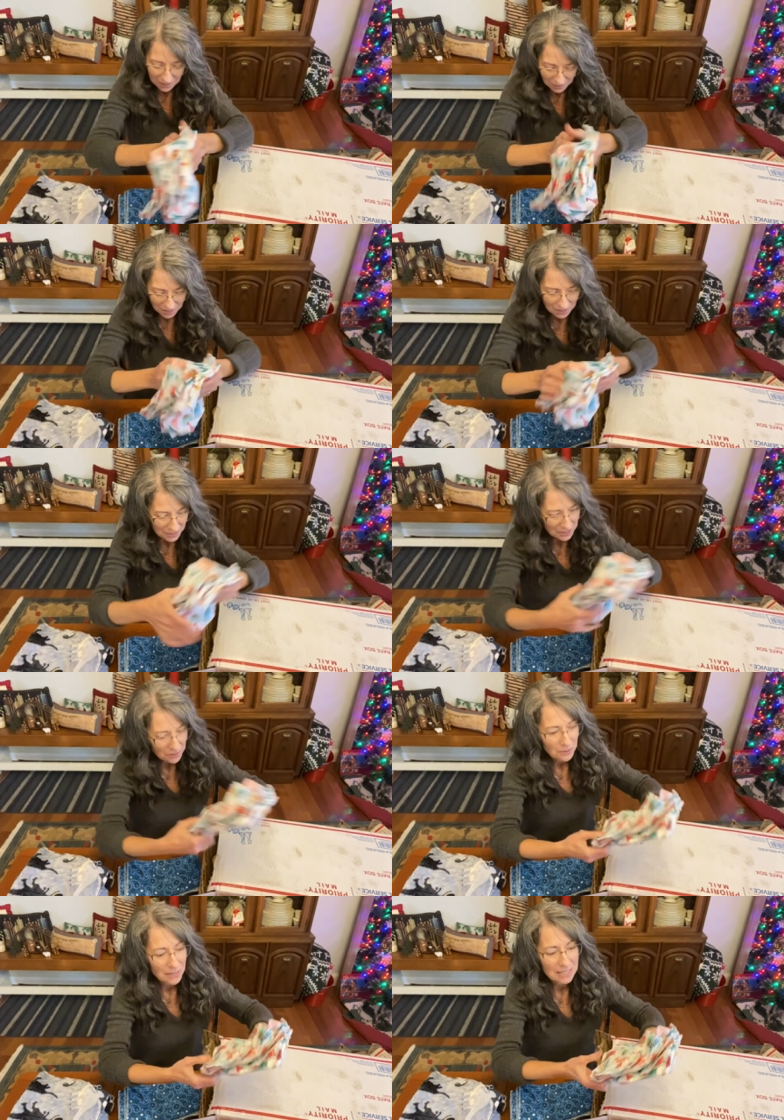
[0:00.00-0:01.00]
Oh, so
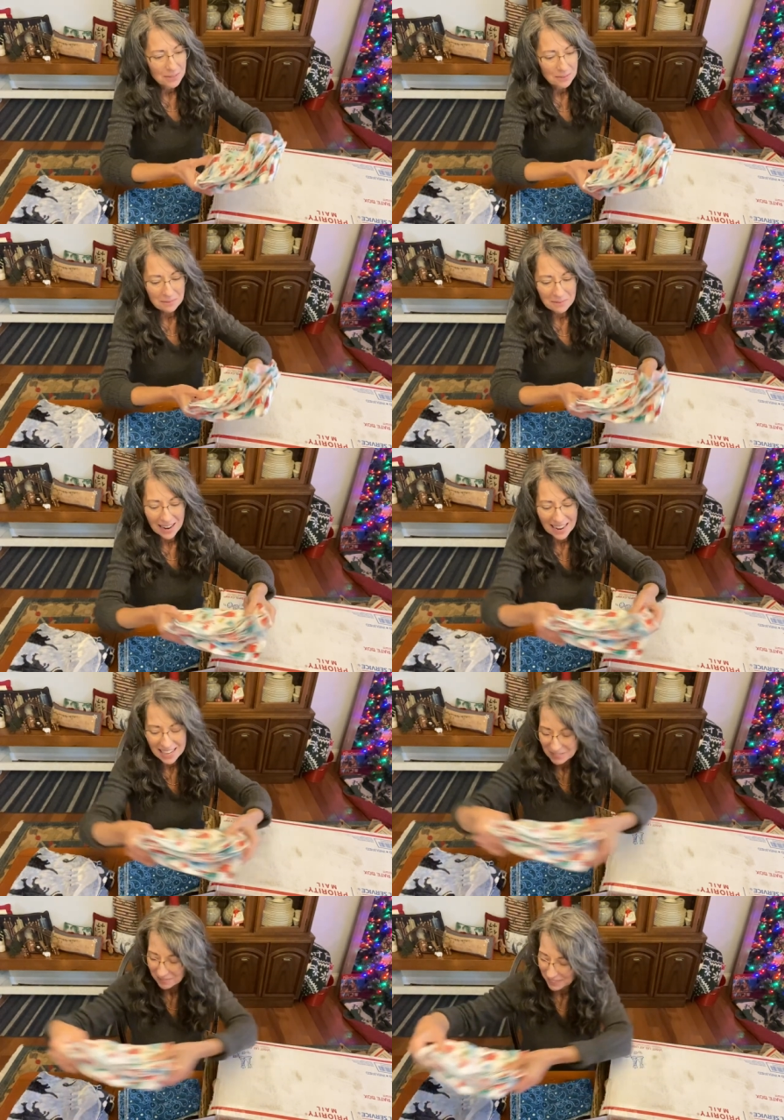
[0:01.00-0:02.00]
great to
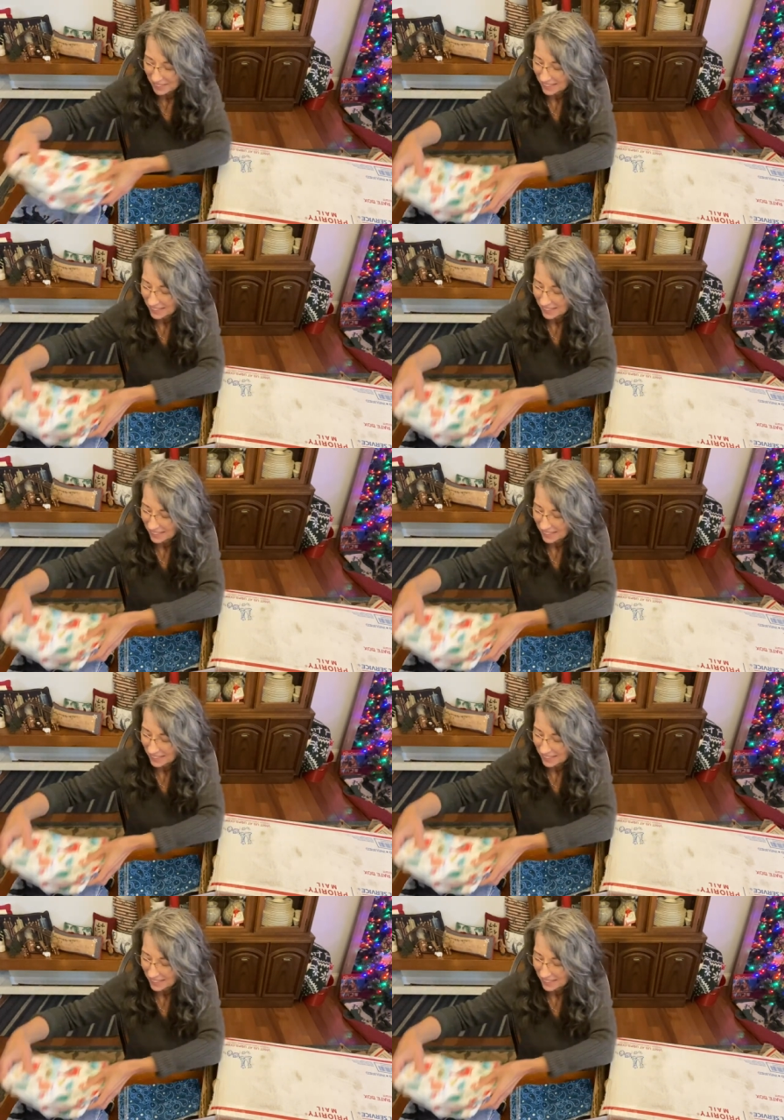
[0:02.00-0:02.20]
wrap.